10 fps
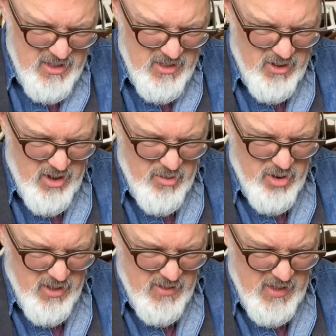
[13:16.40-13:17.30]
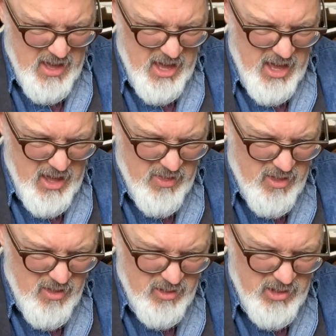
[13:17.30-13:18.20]
So I'm going to say
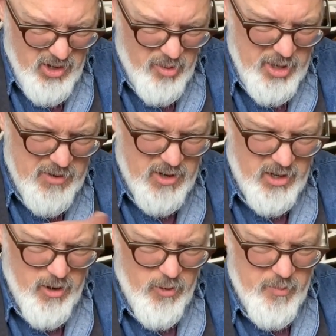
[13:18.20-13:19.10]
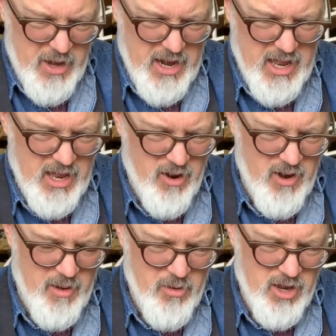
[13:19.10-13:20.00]
there's a little bit of a low spot here,
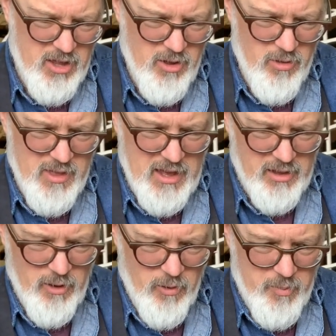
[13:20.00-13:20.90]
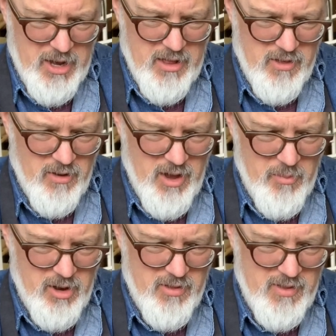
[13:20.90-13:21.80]
and I'm going to use that low spot. So
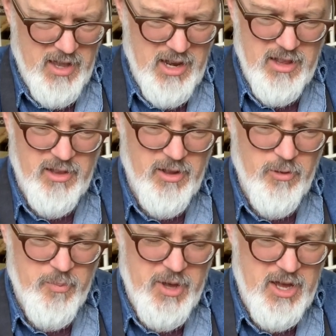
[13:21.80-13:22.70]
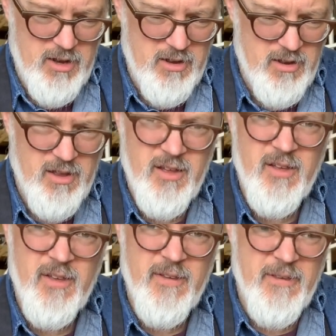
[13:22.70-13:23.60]
I'm going to stick it in the low spot,
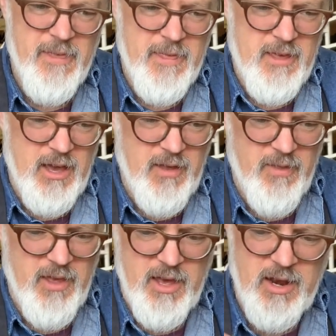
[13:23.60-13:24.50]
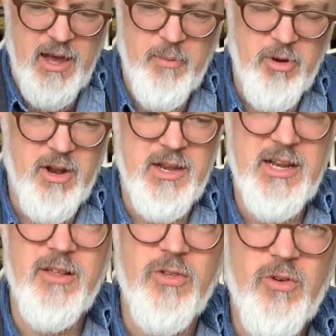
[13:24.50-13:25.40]
and then I'm going to need to